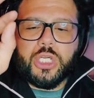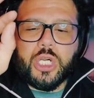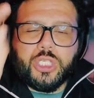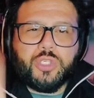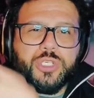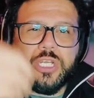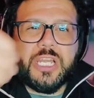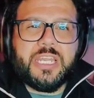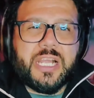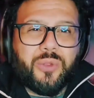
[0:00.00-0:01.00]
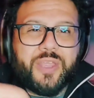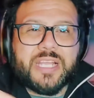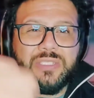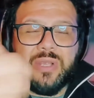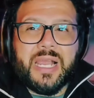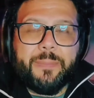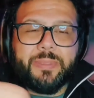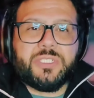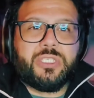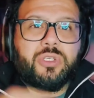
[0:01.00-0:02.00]
are you going to allow that to happen
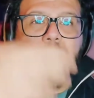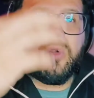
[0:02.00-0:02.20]
to you